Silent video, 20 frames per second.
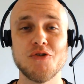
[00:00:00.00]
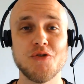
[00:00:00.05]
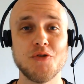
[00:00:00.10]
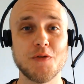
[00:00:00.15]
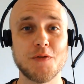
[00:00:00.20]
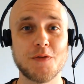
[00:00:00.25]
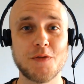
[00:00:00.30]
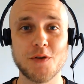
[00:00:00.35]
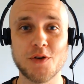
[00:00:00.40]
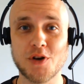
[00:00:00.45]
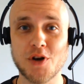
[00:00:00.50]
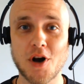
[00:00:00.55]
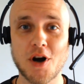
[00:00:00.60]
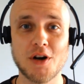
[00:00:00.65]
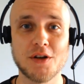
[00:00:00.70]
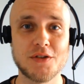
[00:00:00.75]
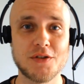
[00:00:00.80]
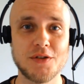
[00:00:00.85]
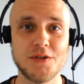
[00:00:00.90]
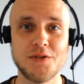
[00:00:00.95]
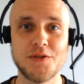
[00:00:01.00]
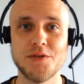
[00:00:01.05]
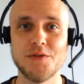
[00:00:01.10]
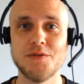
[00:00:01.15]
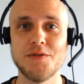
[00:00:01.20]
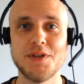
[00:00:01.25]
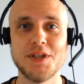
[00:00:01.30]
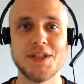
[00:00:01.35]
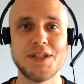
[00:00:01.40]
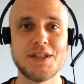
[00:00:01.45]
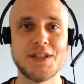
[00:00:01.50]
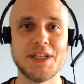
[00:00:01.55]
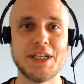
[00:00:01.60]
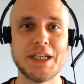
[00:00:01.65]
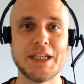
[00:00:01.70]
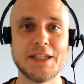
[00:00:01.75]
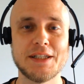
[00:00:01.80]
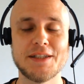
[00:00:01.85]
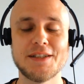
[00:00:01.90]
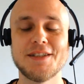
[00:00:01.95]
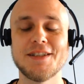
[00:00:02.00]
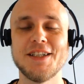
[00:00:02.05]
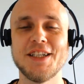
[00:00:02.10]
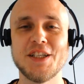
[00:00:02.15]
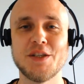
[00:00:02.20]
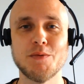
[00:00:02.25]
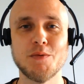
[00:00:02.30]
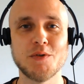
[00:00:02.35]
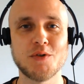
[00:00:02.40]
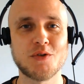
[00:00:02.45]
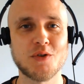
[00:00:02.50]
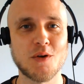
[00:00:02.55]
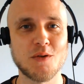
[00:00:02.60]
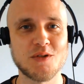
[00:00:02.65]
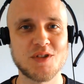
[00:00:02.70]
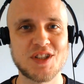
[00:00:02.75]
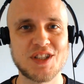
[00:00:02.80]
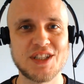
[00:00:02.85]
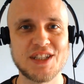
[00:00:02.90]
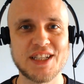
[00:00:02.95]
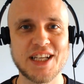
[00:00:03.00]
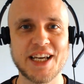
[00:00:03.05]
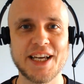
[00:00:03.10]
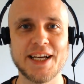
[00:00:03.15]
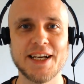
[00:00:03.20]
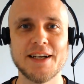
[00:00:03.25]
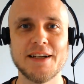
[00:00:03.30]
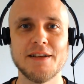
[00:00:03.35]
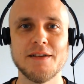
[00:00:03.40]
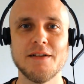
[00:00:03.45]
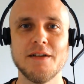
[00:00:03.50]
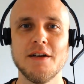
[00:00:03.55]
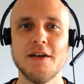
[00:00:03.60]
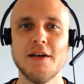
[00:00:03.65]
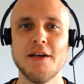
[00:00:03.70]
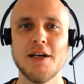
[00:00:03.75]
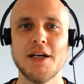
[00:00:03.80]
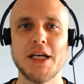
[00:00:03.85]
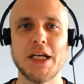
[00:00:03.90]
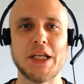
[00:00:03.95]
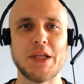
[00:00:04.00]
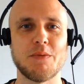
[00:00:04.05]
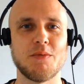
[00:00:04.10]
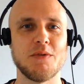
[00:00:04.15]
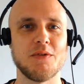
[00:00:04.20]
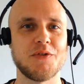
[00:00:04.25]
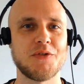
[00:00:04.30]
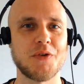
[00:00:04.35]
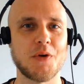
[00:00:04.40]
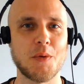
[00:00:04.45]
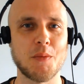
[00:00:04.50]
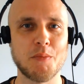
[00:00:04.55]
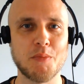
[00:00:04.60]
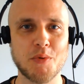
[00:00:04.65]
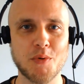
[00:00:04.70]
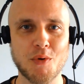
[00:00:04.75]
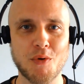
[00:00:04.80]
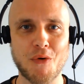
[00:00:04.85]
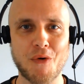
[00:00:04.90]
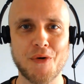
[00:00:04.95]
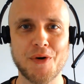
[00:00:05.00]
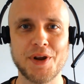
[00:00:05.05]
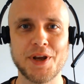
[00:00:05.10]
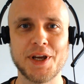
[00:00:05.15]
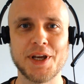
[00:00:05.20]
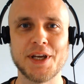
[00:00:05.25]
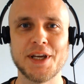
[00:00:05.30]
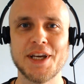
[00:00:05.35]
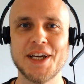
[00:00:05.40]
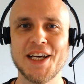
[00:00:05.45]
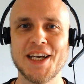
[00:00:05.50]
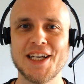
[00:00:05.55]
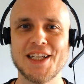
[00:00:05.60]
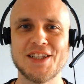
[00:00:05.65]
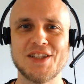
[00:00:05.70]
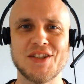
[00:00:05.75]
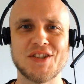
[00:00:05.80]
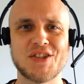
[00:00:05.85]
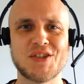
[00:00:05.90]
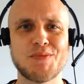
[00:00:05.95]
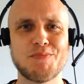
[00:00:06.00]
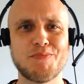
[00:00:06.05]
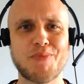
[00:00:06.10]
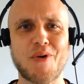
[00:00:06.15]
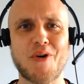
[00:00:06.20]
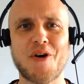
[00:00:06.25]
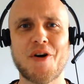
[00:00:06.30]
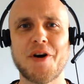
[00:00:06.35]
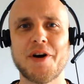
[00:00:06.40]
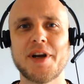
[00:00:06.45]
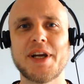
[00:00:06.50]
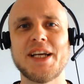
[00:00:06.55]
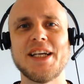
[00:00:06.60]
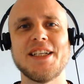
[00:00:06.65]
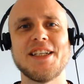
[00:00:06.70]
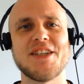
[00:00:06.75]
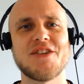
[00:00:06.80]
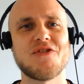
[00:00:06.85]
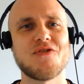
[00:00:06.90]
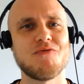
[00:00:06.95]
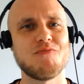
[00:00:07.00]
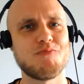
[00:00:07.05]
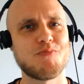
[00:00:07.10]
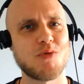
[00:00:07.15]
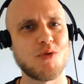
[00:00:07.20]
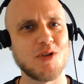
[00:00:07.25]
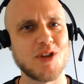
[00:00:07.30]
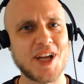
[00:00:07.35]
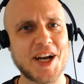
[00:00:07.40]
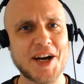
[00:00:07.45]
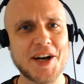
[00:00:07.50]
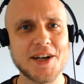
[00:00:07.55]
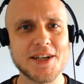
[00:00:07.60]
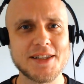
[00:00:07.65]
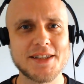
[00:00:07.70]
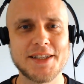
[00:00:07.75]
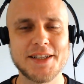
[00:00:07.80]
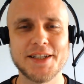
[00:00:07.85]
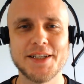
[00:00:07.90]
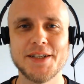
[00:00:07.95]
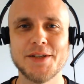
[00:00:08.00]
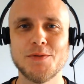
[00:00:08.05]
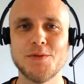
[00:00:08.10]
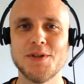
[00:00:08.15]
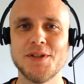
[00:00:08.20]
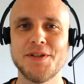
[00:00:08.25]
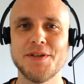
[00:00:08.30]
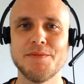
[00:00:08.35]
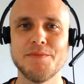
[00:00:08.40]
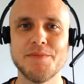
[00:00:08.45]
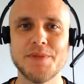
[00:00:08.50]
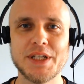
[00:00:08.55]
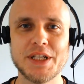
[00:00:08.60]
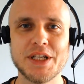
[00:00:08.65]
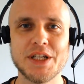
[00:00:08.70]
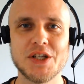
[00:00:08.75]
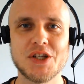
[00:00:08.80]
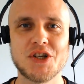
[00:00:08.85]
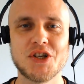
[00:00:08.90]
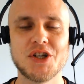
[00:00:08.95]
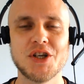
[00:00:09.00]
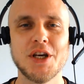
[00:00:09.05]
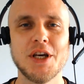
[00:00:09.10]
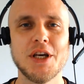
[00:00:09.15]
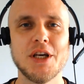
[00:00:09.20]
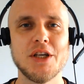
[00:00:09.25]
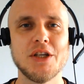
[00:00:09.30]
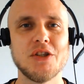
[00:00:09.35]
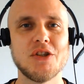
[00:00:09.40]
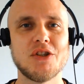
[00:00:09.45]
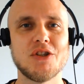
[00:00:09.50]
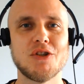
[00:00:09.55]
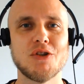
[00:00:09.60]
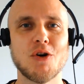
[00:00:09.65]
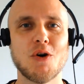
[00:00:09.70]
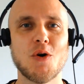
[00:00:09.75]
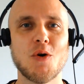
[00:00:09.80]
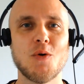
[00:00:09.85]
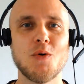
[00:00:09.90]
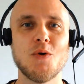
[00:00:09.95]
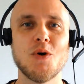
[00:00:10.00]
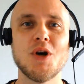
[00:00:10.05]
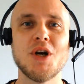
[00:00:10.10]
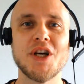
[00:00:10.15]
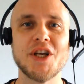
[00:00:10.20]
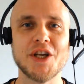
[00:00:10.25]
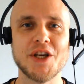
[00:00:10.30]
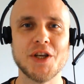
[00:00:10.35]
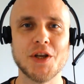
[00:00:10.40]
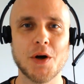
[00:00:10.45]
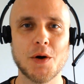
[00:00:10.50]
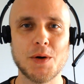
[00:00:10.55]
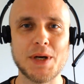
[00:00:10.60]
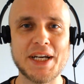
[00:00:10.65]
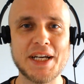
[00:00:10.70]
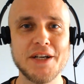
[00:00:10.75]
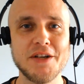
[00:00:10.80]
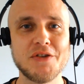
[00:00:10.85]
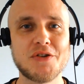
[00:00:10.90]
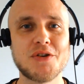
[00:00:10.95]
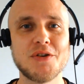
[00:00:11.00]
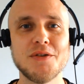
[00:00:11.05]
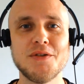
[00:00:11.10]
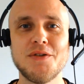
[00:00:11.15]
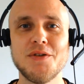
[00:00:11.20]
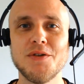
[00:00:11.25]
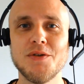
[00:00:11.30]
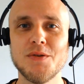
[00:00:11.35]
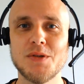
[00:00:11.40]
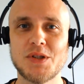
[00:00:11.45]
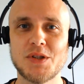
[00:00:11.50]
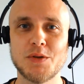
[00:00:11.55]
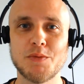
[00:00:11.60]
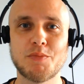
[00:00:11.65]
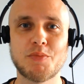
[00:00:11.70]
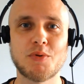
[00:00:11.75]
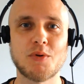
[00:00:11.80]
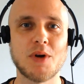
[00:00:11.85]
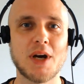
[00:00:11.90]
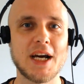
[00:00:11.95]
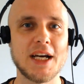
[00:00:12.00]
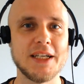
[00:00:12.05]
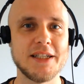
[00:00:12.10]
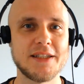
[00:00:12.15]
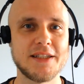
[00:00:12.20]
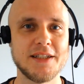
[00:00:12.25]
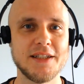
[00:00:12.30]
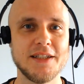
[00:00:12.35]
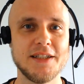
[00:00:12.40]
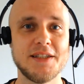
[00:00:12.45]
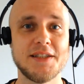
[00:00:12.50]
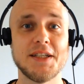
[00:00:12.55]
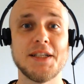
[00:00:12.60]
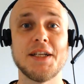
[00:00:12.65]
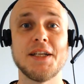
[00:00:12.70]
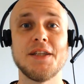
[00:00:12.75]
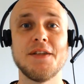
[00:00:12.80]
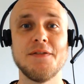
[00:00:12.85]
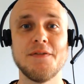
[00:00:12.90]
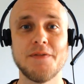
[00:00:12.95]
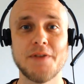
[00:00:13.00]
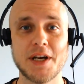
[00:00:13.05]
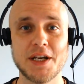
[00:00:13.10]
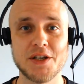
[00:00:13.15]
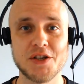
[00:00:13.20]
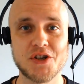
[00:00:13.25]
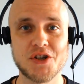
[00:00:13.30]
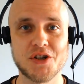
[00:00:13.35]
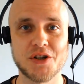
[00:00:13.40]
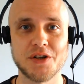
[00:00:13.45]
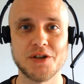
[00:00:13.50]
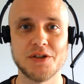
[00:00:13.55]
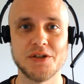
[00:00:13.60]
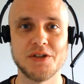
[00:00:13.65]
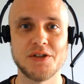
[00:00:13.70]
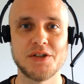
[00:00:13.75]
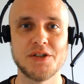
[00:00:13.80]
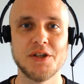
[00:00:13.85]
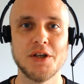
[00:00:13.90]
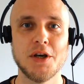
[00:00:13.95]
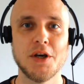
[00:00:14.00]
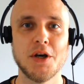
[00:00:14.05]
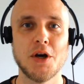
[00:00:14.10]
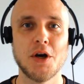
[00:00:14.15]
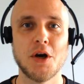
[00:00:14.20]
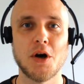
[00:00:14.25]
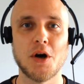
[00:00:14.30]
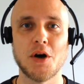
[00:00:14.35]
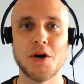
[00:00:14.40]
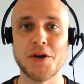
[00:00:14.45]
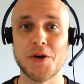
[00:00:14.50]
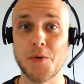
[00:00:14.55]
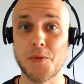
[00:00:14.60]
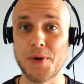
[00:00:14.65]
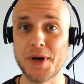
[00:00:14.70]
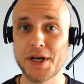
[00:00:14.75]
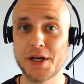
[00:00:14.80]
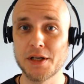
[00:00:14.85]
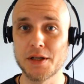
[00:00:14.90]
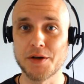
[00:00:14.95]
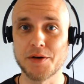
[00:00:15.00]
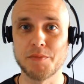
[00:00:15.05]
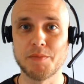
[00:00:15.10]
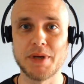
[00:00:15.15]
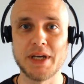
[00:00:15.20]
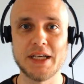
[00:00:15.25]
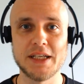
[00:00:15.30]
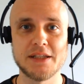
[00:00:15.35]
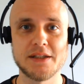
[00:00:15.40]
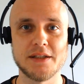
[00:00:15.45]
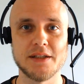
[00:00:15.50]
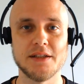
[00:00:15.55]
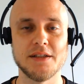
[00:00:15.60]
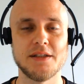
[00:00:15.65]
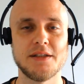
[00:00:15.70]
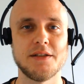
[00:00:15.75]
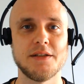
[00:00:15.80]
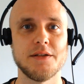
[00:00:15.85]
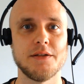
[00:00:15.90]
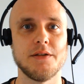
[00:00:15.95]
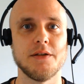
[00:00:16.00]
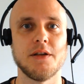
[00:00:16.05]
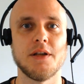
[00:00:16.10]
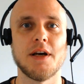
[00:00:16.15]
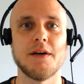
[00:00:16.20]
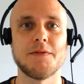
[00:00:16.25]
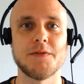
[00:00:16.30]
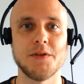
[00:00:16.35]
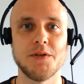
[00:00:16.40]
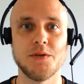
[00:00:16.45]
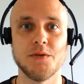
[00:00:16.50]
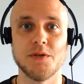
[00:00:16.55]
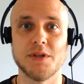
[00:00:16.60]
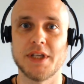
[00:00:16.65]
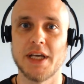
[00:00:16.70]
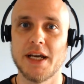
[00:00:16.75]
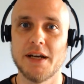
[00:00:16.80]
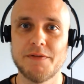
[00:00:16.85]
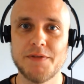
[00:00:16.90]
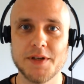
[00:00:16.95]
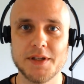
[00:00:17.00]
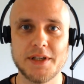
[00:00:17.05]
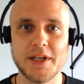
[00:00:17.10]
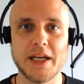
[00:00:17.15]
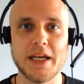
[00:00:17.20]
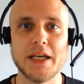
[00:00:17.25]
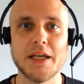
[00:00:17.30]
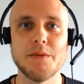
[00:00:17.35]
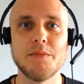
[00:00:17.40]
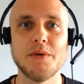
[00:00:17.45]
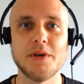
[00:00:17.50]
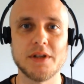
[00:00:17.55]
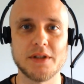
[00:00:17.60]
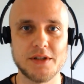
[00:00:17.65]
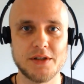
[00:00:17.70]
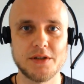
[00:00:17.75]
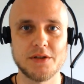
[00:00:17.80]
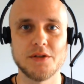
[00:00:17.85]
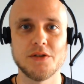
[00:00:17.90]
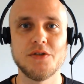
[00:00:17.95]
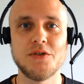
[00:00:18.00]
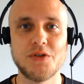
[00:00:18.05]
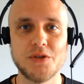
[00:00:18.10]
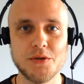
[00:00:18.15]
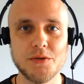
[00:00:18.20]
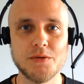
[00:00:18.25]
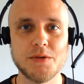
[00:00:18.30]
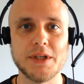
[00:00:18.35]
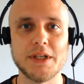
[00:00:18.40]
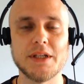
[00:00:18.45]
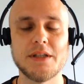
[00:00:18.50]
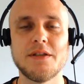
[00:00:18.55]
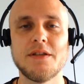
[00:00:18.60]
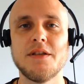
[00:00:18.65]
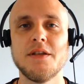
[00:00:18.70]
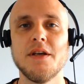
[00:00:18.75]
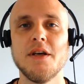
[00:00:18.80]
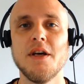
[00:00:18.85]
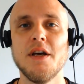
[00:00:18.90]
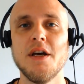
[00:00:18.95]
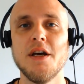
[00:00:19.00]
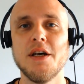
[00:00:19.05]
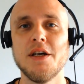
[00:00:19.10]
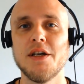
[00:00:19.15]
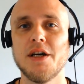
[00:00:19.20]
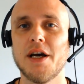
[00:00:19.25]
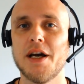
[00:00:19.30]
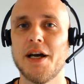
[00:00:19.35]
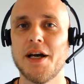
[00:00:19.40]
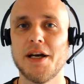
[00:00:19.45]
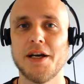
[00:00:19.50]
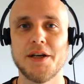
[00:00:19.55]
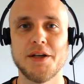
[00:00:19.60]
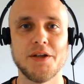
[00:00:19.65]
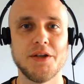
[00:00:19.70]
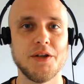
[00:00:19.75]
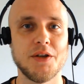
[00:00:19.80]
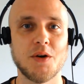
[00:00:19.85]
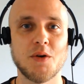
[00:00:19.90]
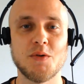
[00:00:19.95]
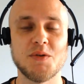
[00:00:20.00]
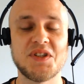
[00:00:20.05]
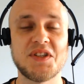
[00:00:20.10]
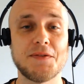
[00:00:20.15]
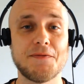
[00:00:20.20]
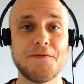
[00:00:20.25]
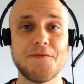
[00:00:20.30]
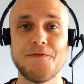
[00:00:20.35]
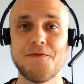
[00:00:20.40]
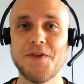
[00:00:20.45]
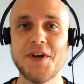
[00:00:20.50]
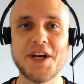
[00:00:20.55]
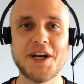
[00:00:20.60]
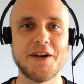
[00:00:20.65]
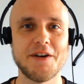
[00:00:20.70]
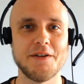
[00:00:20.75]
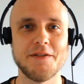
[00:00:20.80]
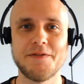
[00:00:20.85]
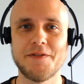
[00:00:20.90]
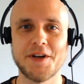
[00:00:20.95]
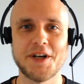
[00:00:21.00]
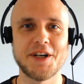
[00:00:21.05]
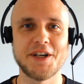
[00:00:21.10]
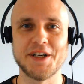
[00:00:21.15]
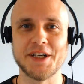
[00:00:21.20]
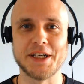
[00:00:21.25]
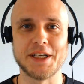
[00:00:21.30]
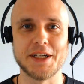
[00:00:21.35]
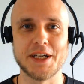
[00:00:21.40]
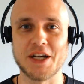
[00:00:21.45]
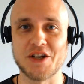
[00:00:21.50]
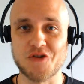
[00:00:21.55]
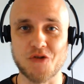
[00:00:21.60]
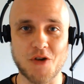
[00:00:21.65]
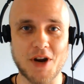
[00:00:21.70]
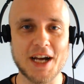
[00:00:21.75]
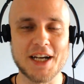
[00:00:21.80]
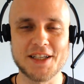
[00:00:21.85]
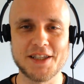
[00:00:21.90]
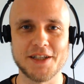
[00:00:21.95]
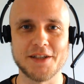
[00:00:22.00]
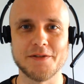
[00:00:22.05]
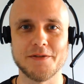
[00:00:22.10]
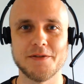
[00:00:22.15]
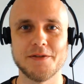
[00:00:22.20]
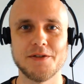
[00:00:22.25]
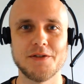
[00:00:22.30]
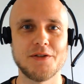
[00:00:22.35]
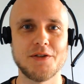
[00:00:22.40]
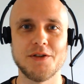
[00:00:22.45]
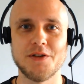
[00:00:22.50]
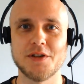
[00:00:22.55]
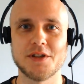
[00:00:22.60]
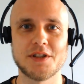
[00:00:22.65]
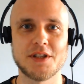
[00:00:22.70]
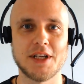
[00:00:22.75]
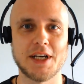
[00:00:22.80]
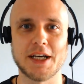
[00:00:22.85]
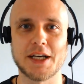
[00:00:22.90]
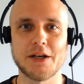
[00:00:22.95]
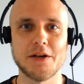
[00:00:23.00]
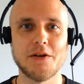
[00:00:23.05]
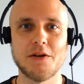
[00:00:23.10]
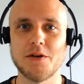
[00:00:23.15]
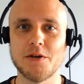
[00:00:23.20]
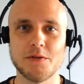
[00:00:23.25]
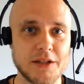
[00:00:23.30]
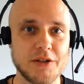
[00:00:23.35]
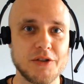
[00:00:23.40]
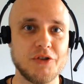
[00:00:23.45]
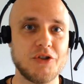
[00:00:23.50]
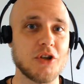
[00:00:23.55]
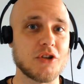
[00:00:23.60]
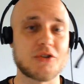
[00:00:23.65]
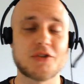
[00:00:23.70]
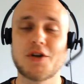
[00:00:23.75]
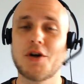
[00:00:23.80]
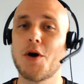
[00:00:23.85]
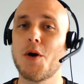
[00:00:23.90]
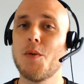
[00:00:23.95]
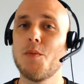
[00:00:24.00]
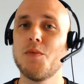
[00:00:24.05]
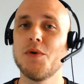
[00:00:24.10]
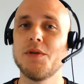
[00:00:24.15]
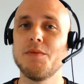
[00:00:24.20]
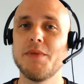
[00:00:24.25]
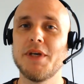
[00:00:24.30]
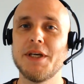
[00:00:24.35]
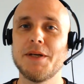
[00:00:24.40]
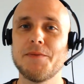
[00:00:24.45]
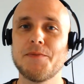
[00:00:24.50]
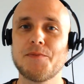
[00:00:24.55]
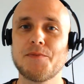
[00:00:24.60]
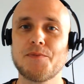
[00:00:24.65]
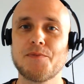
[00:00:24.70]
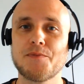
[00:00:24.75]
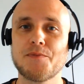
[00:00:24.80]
you forgot to do these things, it will grow stale, it will grow boring, the spark and the polarity will diminish. So, you know, introduce surprises and adventures on a regular basis. You don't have to do it every day, but do it. You know, it's very, very attractive to just like, oh, just come with me.